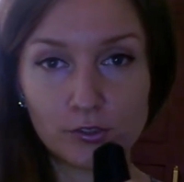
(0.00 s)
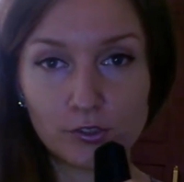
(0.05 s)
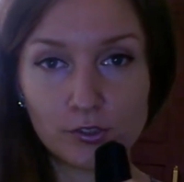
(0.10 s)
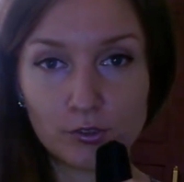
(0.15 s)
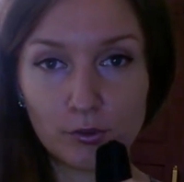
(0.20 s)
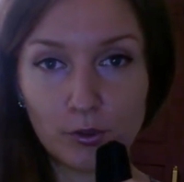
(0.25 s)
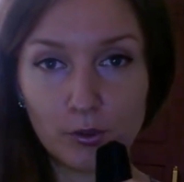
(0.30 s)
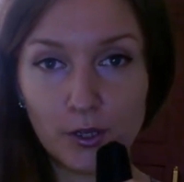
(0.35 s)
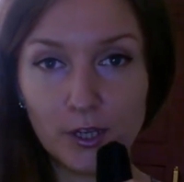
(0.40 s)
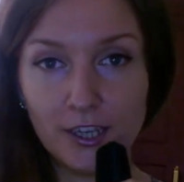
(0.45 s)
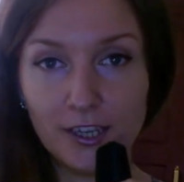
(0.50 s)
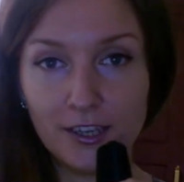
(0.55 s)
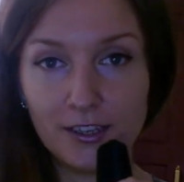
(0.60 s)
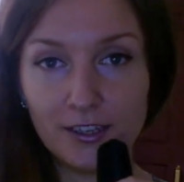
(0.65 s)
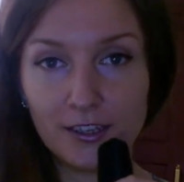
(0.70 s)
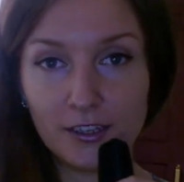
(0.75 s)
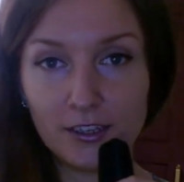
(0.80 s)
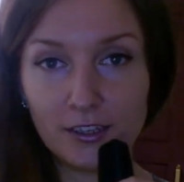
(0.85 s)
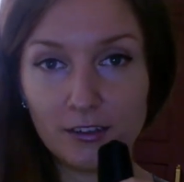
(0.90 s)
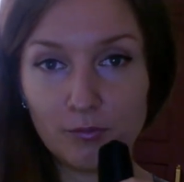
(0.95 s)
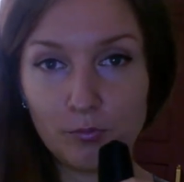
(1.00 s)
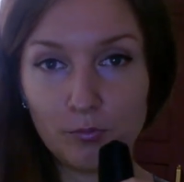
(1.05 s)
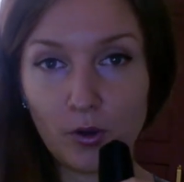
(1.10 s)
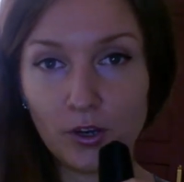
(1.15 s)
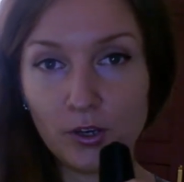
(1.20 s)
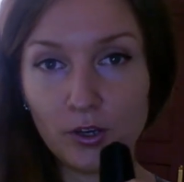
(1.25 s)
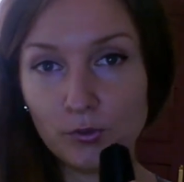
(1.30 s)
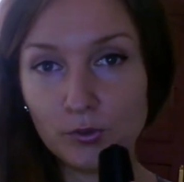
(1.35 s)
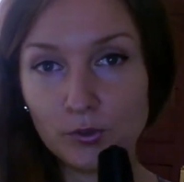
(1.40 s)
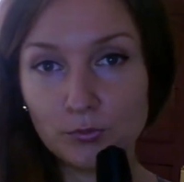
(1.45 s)
So
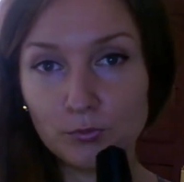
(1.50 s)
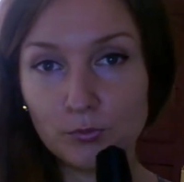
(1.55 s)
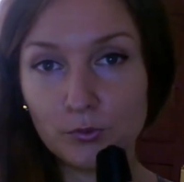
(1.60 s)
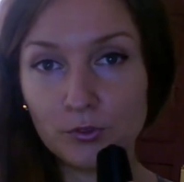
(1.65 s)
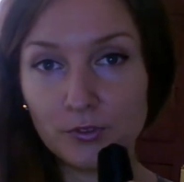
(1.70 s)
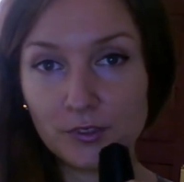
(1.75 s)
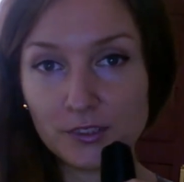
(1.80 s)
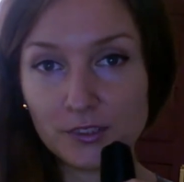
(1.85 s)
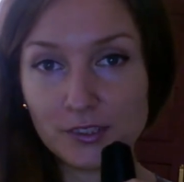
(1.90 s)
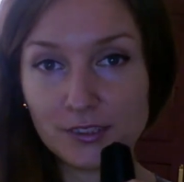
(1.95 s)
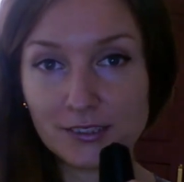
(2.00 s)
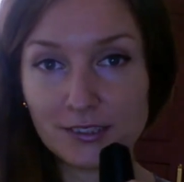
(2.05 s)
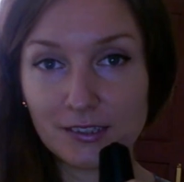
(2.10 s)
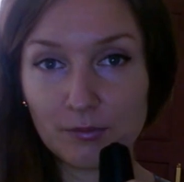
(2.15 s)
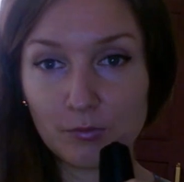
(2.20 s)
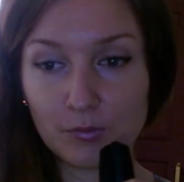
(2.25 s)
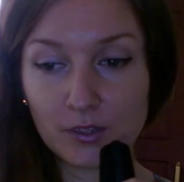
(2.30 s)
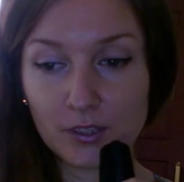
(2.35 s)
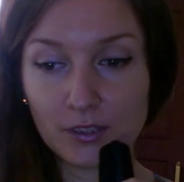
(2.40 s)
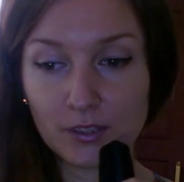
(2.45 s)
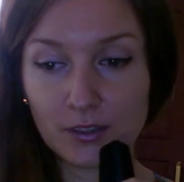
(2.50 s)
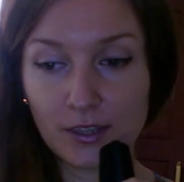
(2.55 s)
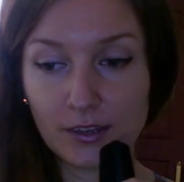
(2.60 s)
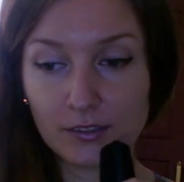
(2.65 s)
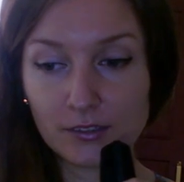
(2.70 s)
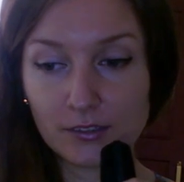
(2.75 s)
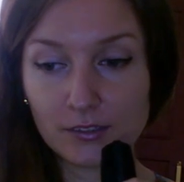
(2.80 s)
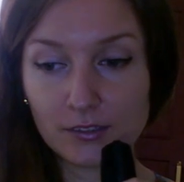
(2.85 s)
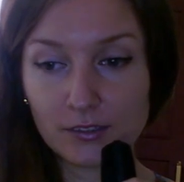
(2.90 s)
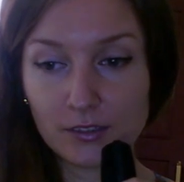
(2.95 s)
Bollywood movies is something
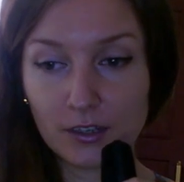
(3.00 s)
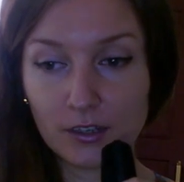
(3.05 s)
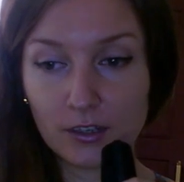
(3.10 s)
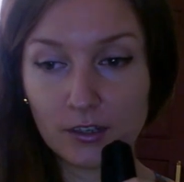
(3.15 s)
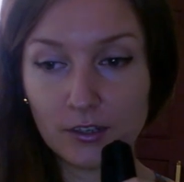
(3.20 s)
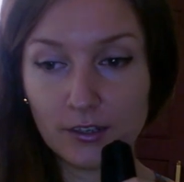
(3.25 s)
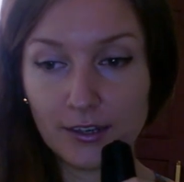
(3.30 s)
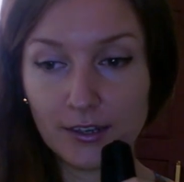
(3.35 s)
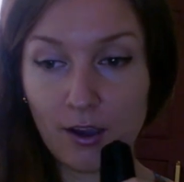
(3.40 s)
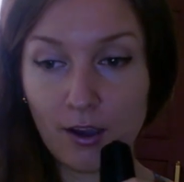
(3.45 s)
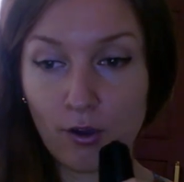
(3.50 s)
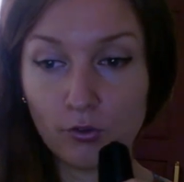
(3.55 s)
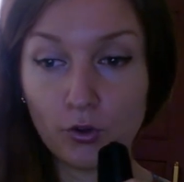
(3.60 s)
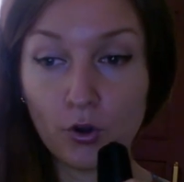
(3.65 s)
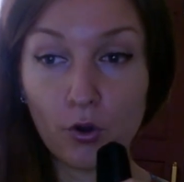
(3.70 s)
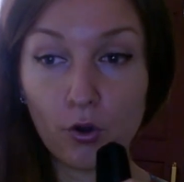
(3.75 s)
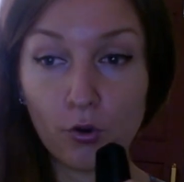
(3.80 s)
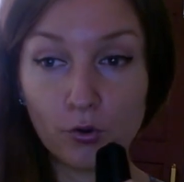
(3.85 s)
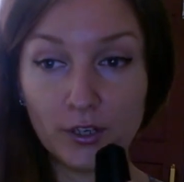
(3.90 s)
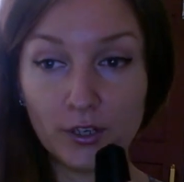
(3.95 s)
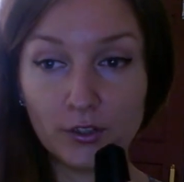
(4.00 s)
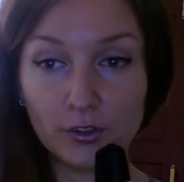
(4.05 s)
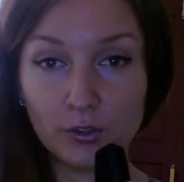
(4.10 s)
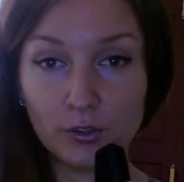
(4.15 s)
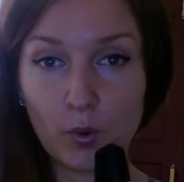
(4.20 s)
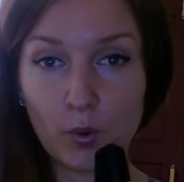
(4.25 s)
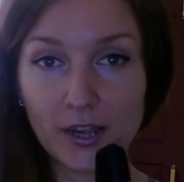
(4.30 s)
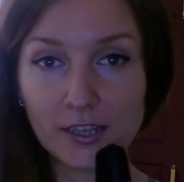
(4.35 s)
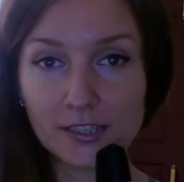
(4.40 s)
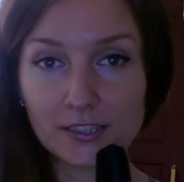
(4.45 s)
that is now known in
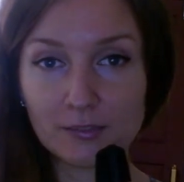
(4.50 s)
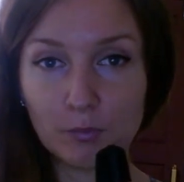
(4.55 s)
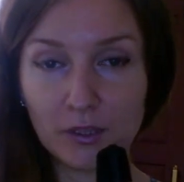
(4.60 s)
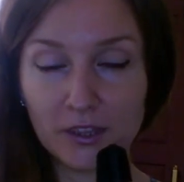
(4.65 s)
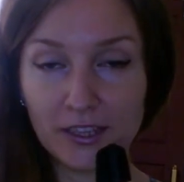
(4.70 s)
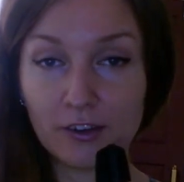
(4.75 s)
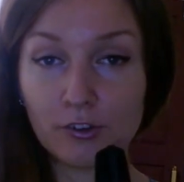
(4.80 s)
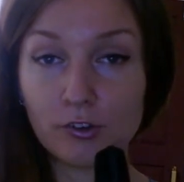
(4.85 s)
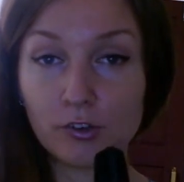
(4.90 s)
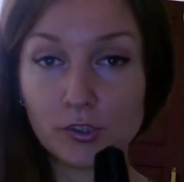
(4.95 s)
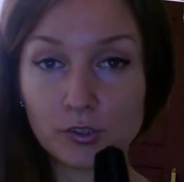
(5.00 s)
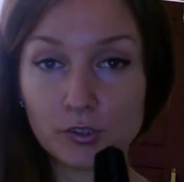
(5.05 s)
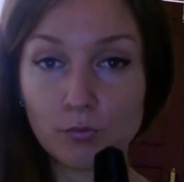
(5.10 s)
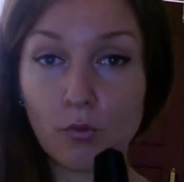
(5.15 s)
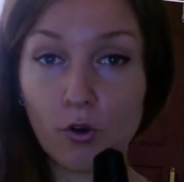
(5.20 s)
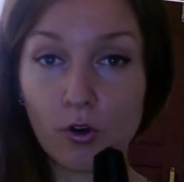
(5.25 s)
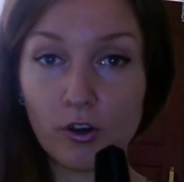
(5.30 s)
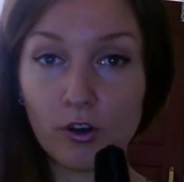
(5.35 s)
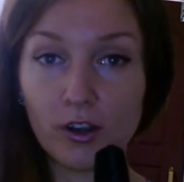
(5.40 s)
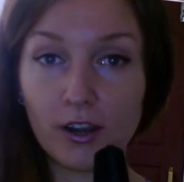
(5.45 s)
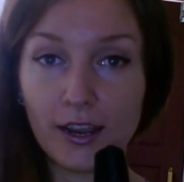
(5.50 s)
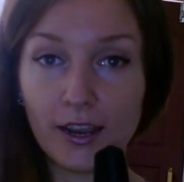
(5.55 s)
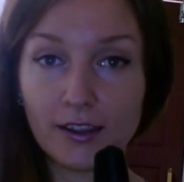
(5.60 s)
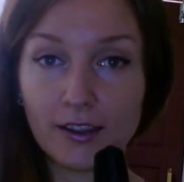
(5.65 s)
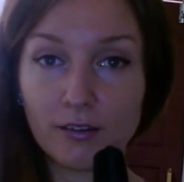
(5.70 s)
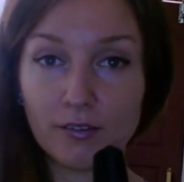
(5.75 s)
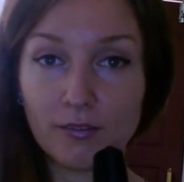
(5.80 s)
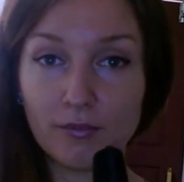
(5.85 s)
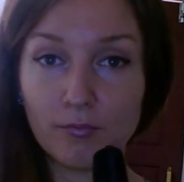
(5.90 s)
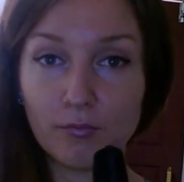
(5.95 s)
the West, but there is more
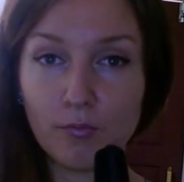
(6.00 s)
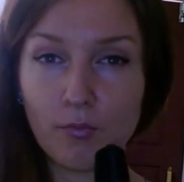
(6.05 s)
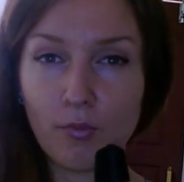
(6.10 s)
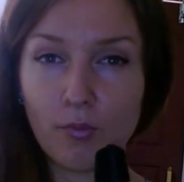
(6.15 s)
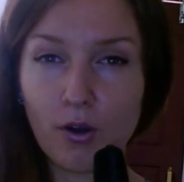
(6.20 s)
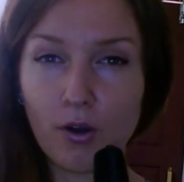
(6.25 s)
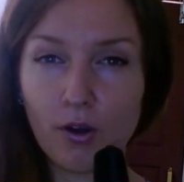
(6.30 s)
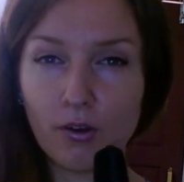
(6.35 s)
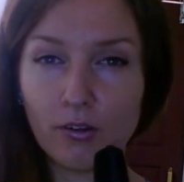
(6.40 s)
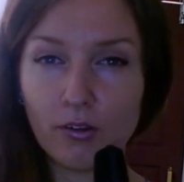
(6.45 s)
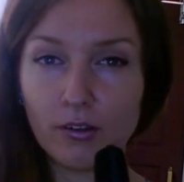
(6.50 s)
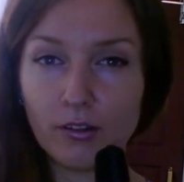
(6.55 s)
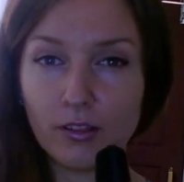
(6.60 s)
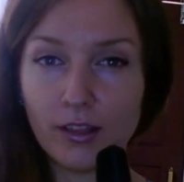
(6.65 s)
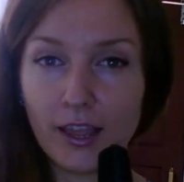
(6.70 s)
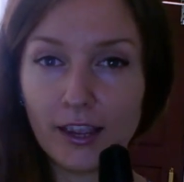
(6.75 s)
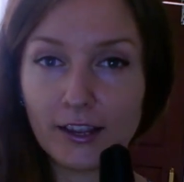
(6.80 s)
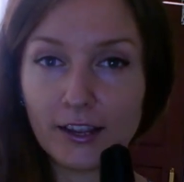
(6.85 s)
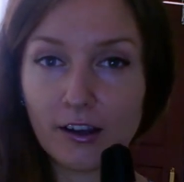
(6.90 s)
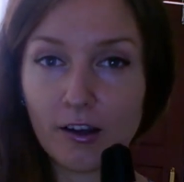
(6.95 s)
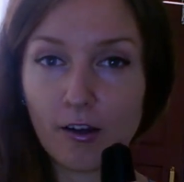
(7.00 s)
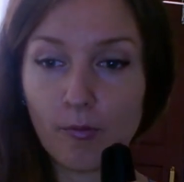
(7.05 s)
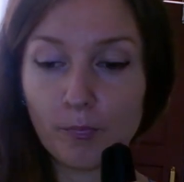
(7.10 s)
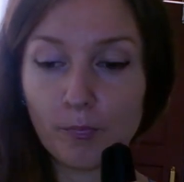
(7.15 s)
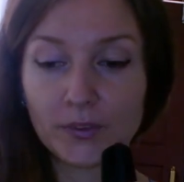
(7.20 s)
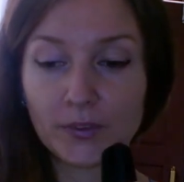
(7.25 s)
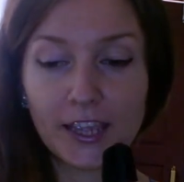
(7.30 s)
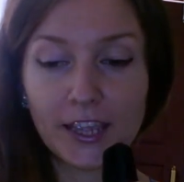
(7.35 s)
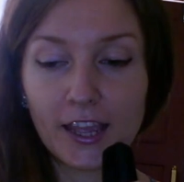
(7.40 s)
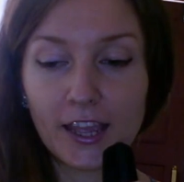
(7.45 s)
like
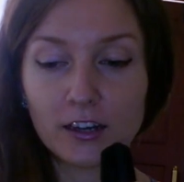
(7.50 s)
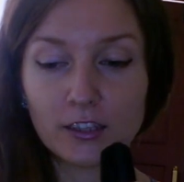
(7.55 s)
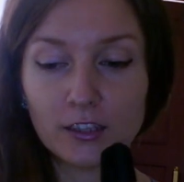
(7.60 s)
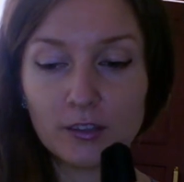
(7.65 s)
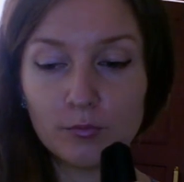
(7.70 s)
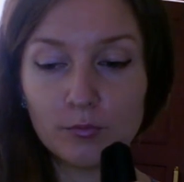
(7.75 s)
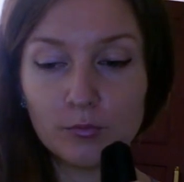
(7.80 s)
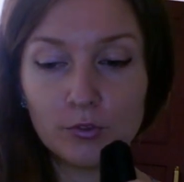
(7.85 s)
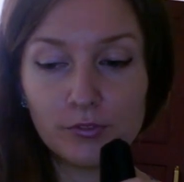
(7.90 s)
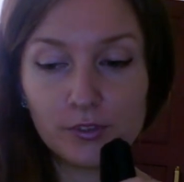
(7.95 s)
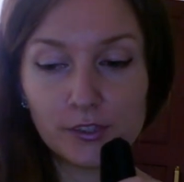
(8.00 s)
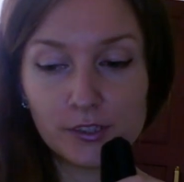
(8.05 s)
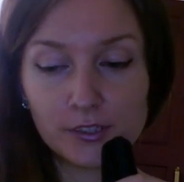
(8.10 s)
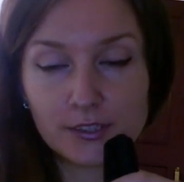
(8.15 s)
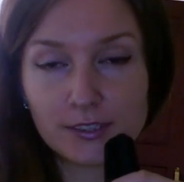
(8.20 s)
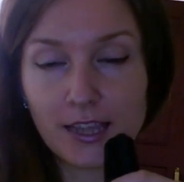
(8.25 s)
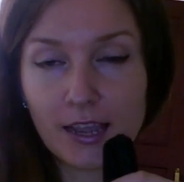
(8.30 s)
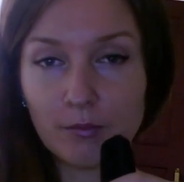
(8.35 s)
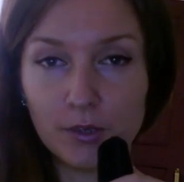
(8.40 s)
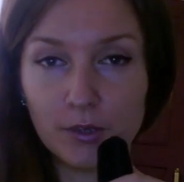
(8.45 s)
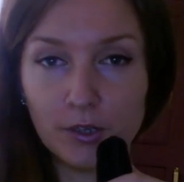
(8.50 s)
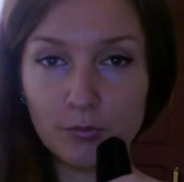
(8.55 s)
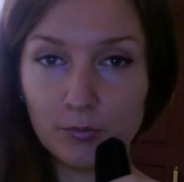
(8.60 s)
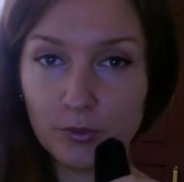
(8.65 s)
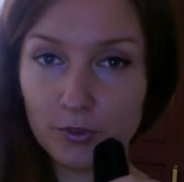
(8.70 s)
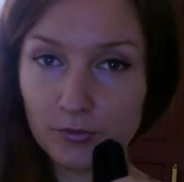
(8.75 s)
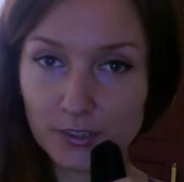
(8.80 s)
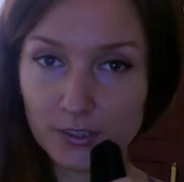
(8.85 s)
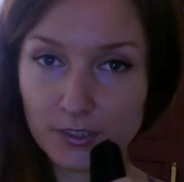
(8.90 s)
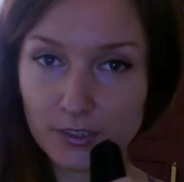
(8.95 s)
Kerala movies, Tamil
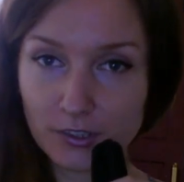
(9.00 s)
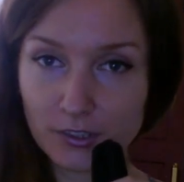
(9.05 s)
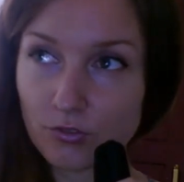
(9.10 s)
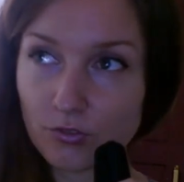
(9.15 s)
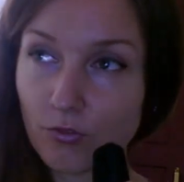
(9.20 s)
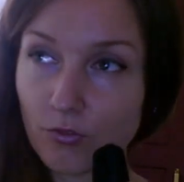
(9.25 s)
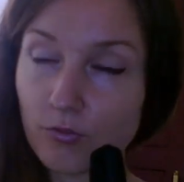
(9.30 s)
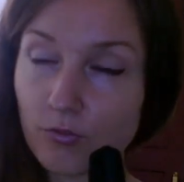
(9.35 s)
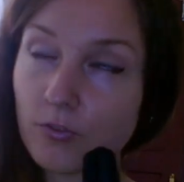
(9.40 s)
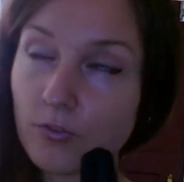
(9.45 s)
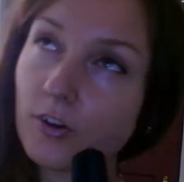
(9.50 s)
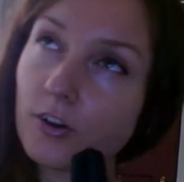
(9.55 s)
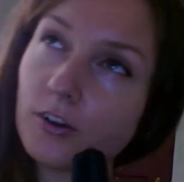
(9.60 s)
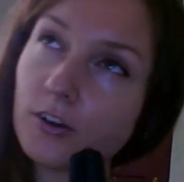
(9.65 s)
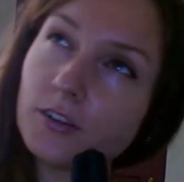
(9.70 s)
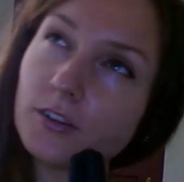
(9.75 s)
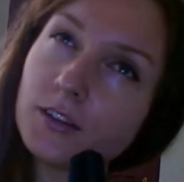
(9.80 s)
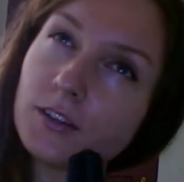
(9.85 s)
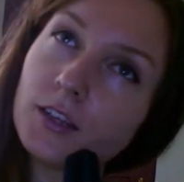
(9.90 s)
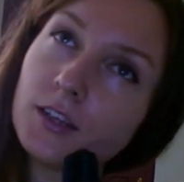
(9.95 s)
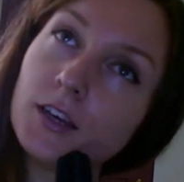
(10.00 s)
movies, and so forth.